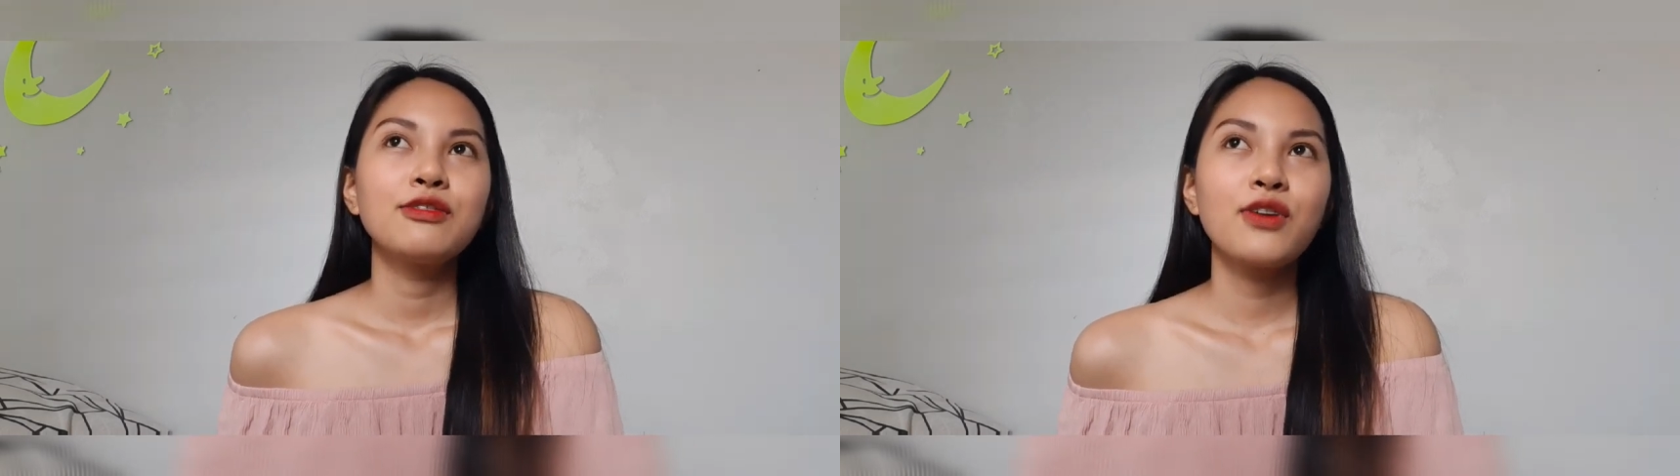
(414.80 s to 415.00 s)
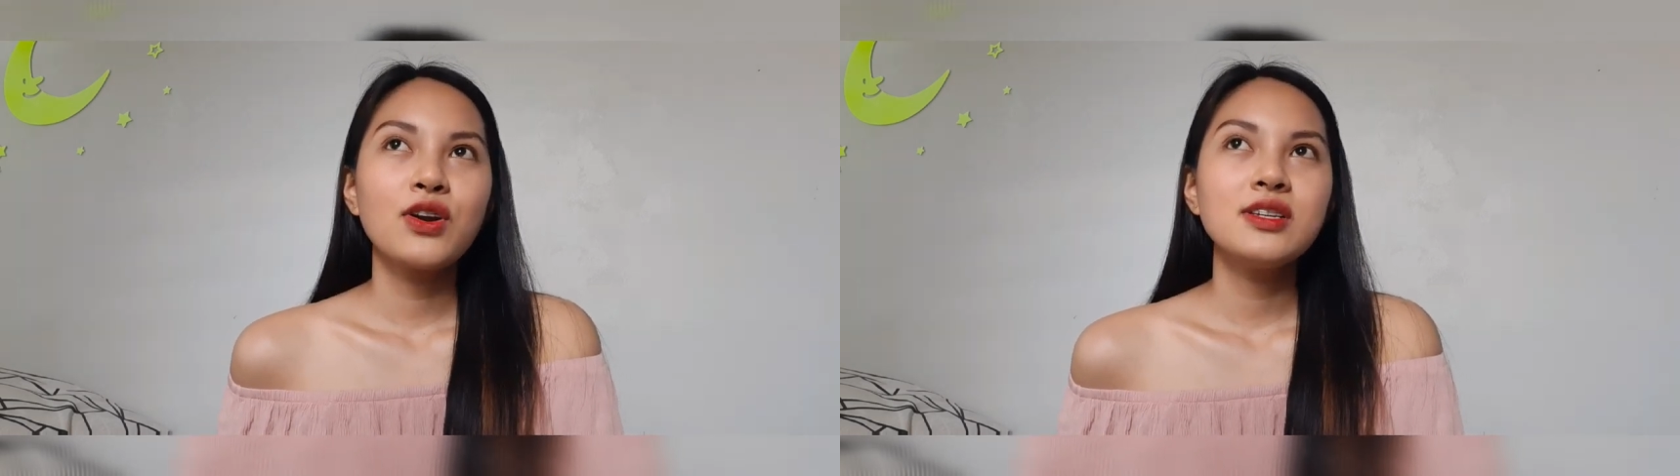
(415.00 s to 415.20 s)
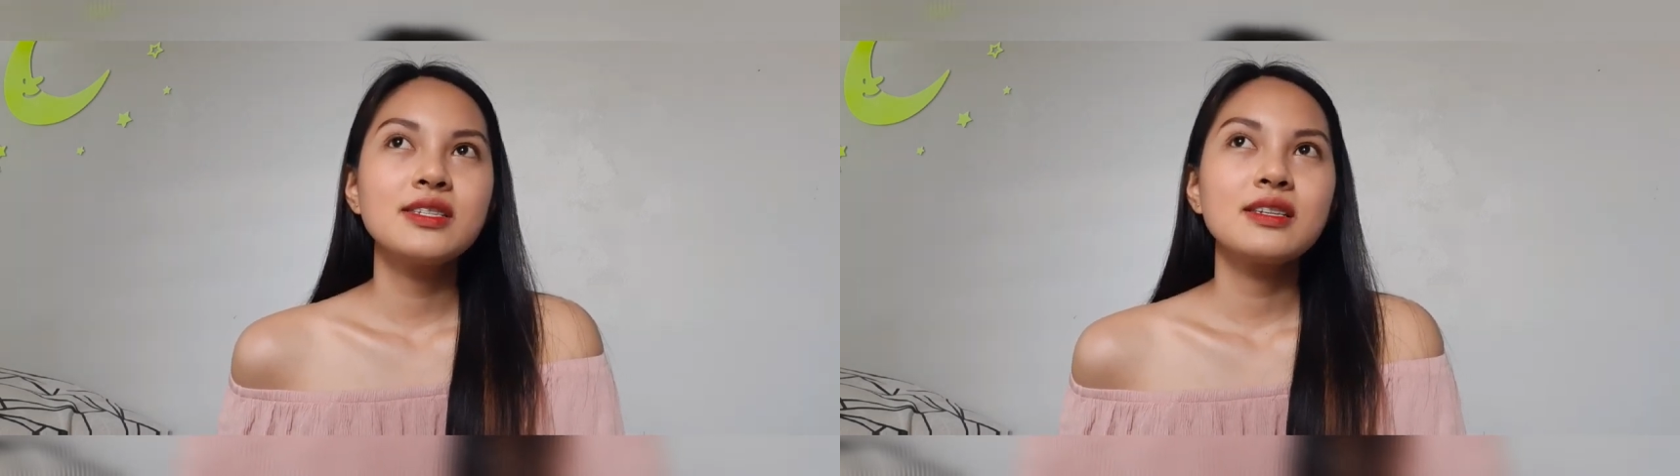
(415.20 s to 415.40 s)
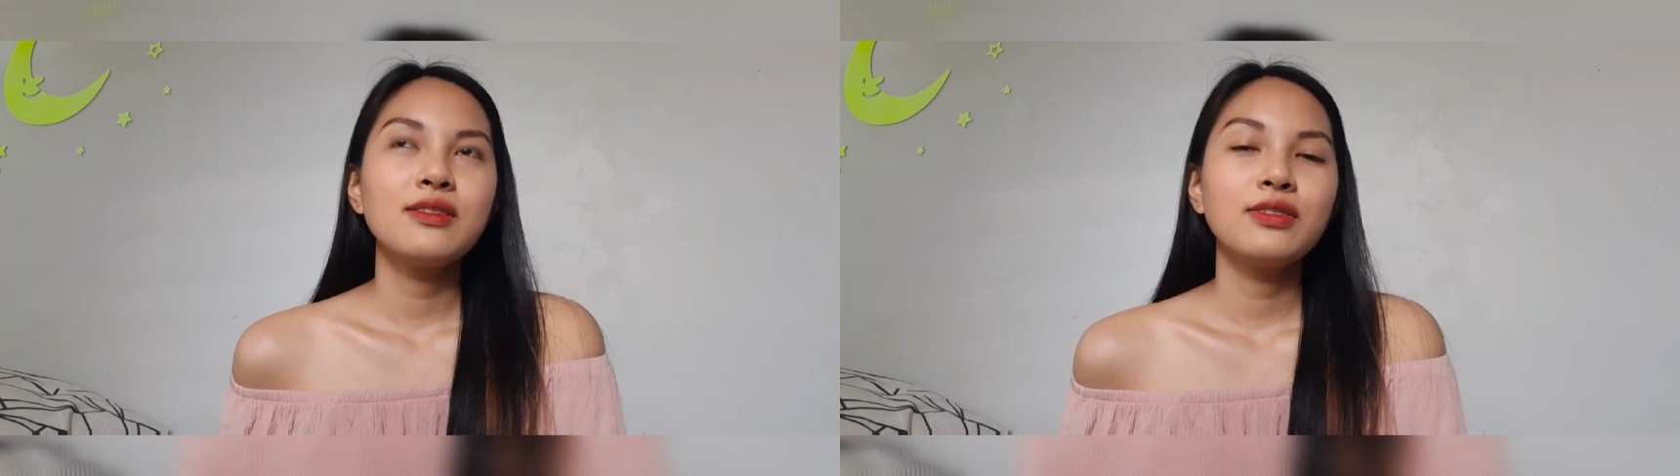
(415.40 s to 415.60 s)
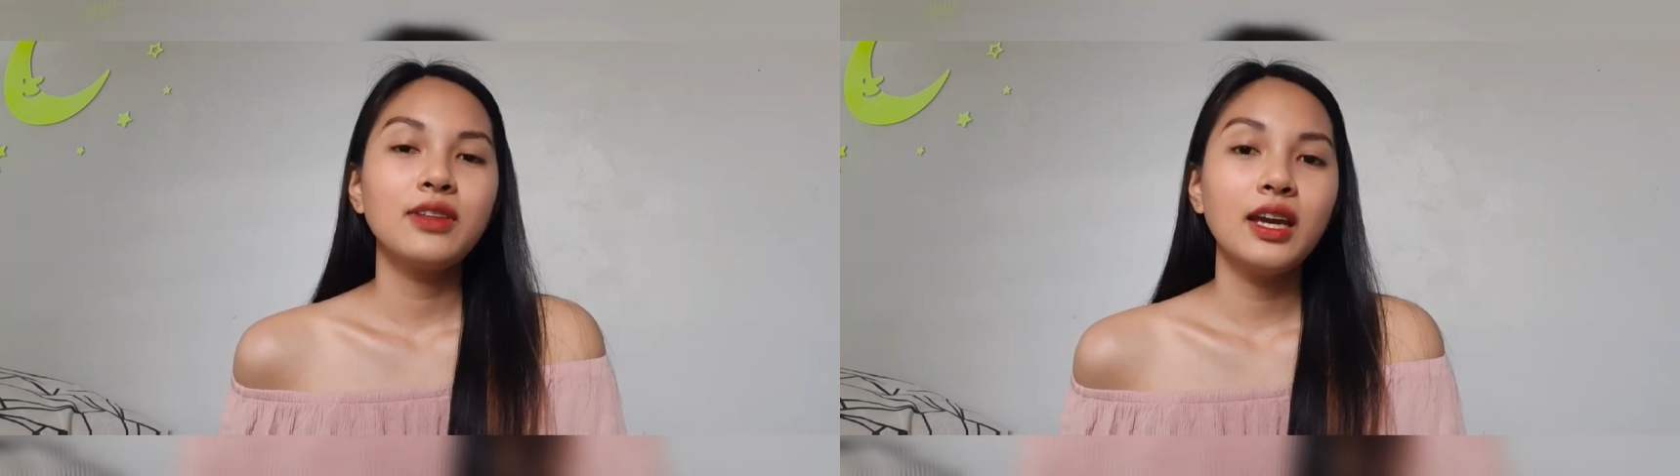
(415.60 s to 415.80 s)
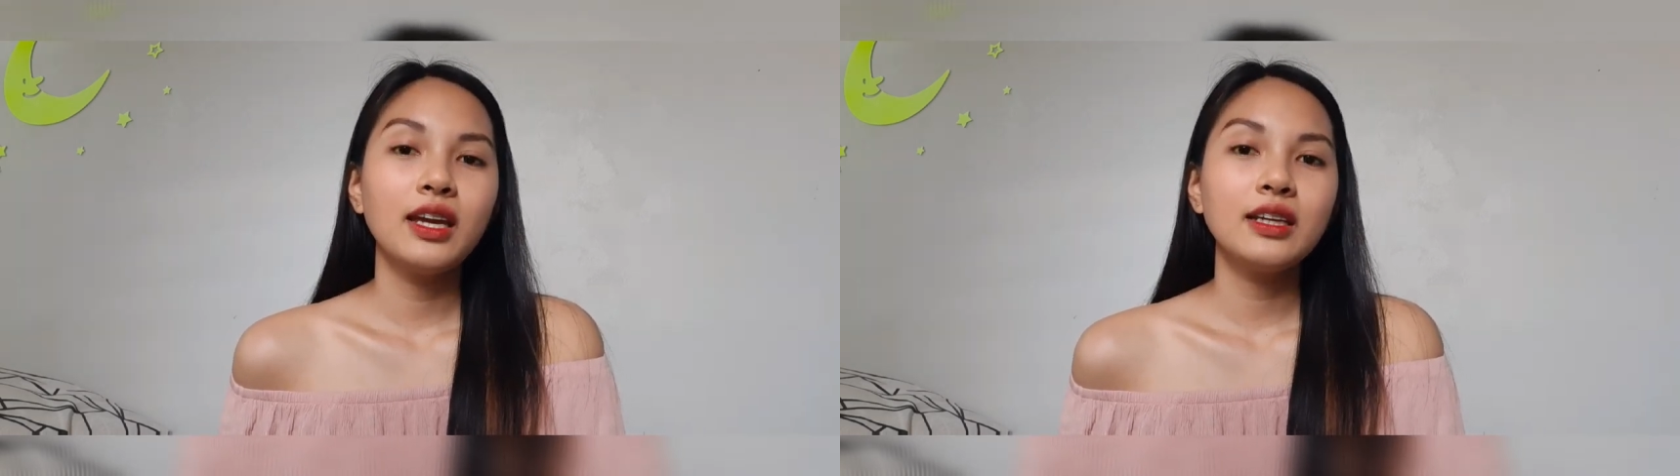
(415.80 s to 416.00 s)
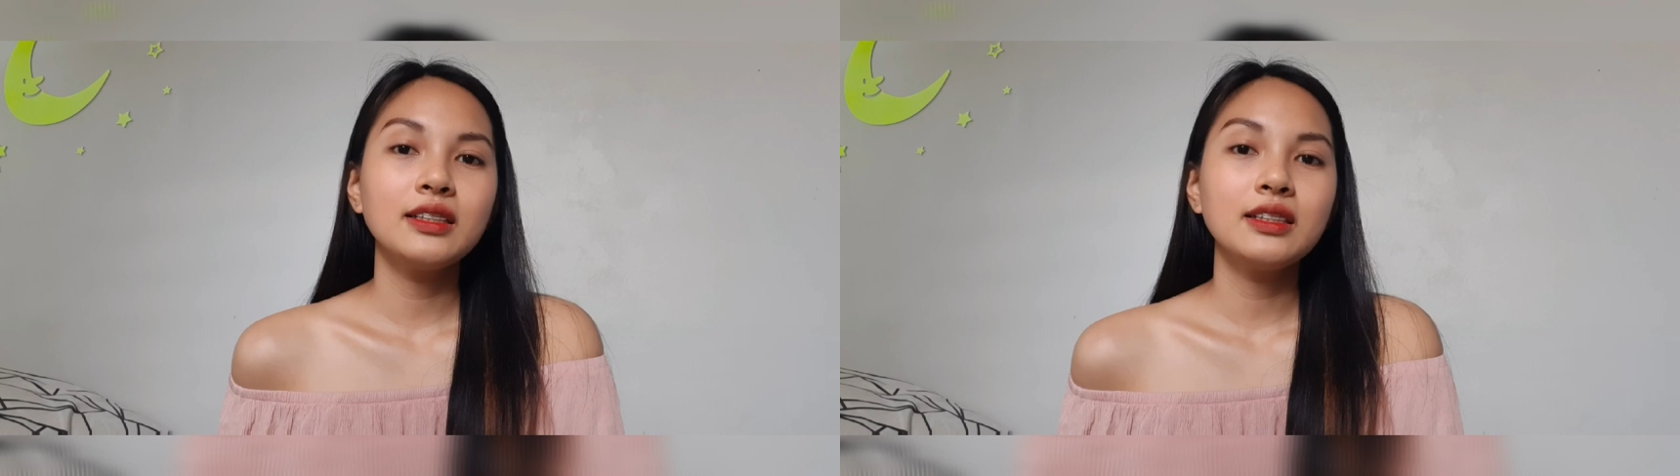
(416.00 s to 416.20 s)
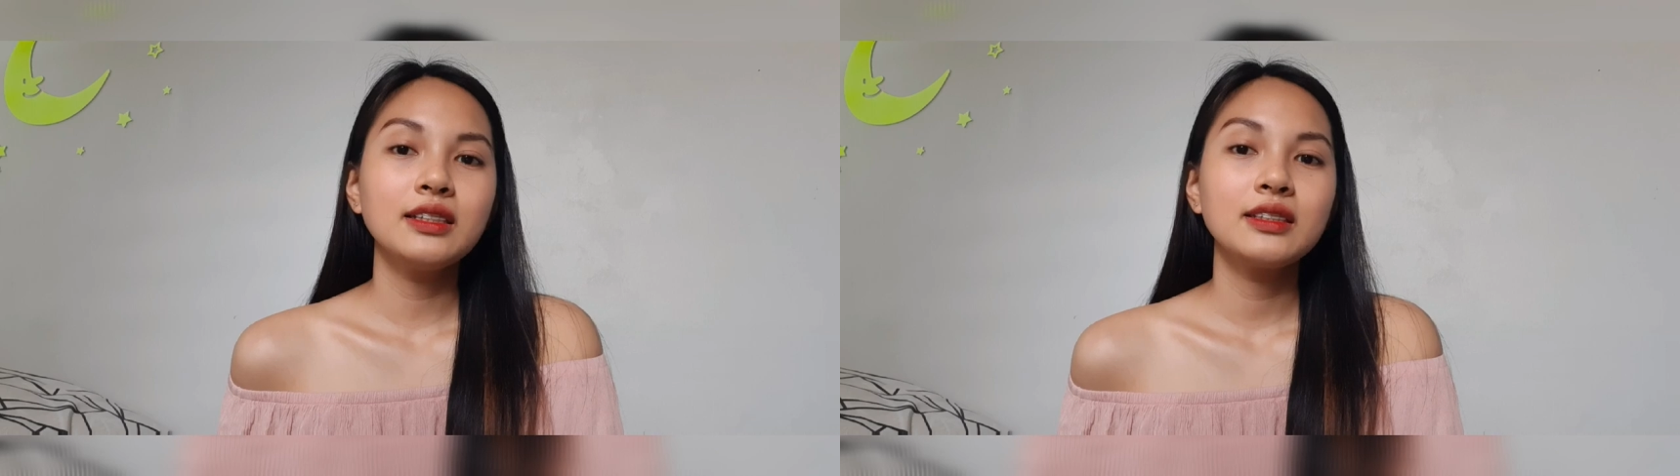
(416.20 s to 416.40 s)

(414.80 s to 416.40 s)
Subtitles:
first thing